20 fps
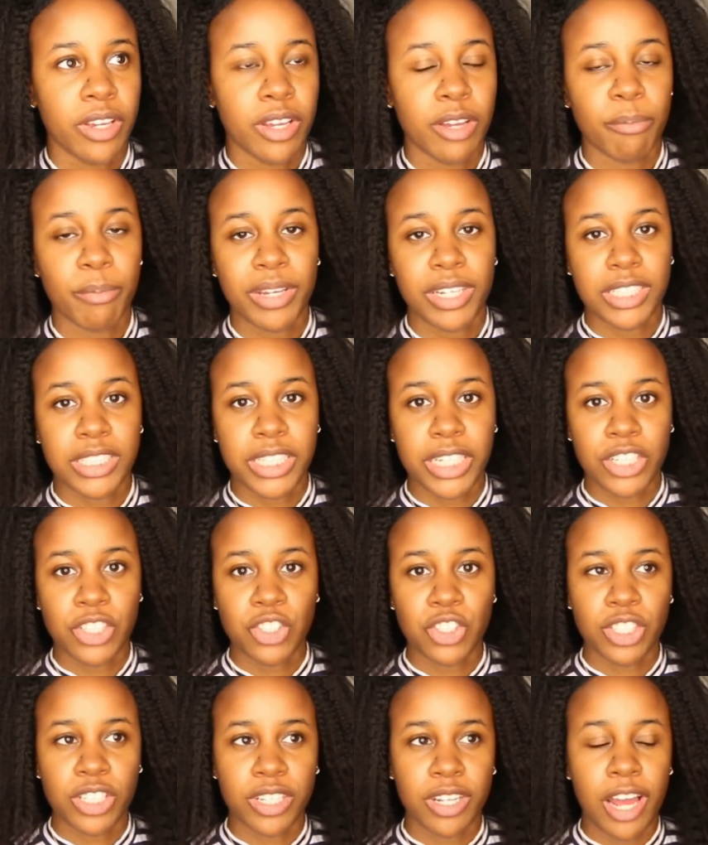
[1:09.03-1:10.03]

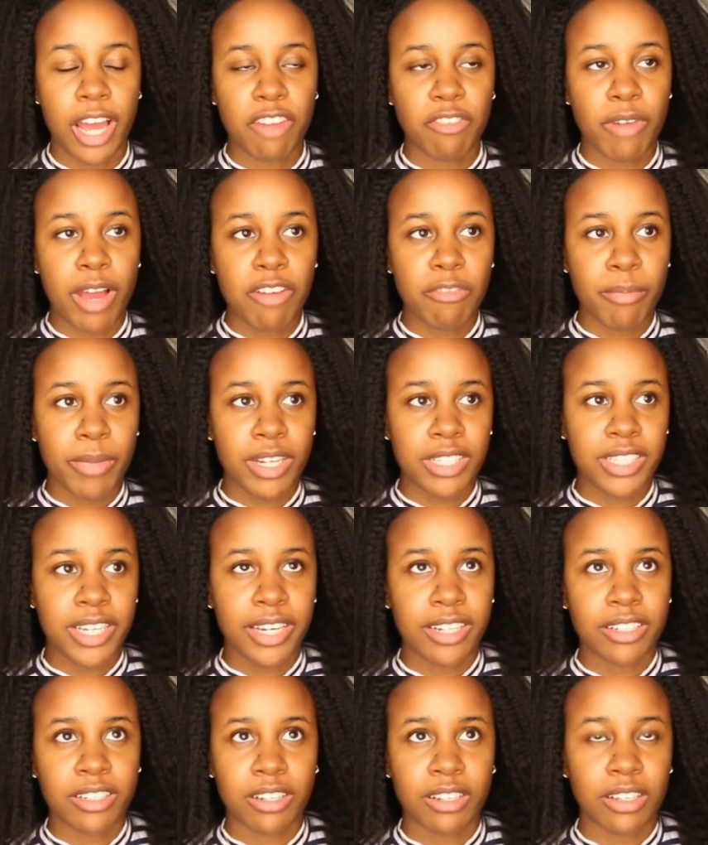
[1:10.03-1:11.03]
meditation. I've
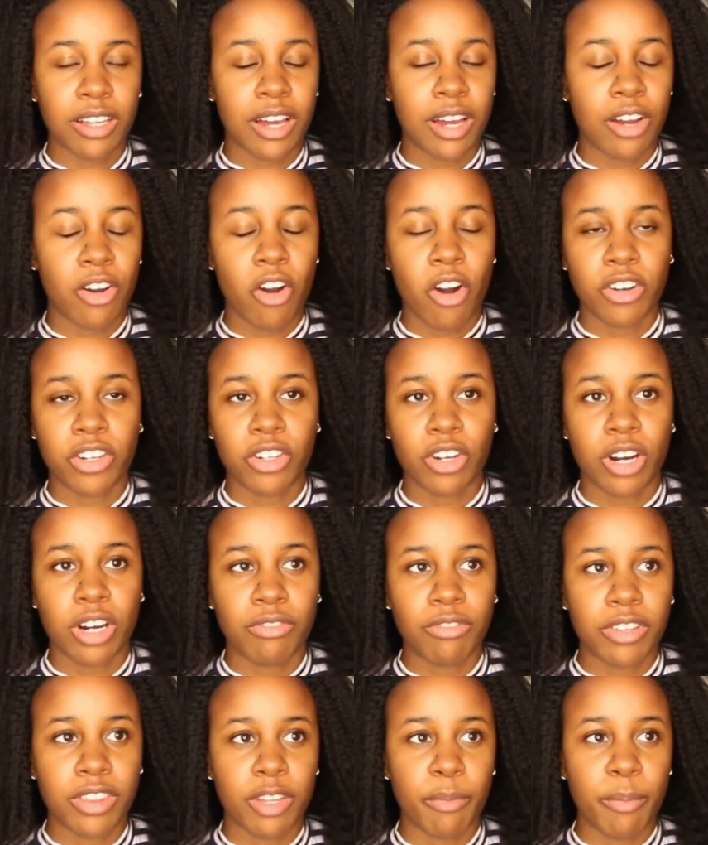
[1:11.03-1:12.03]
meditated a lot on and
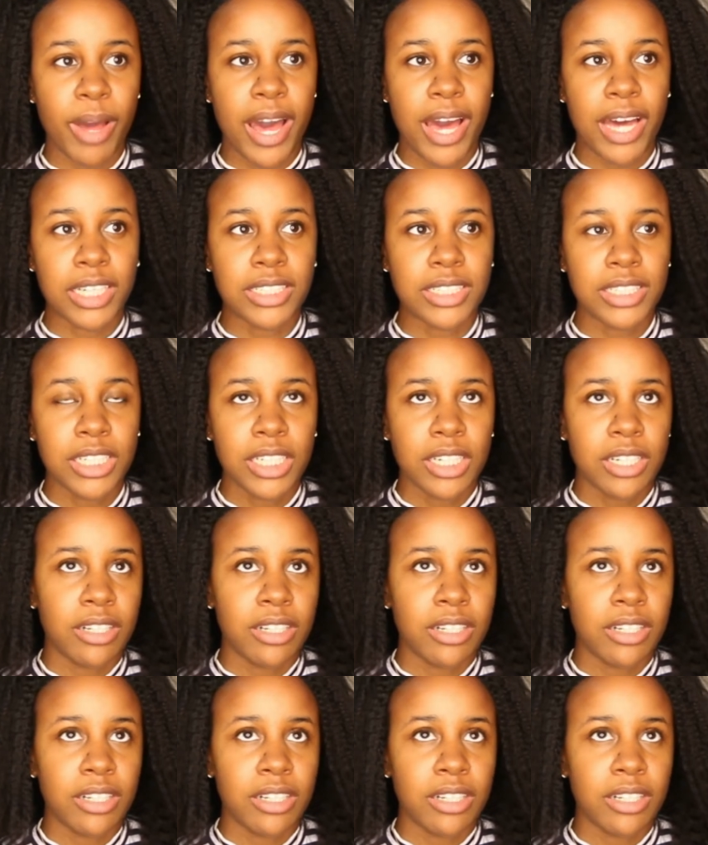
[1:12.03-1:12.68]
off in the past.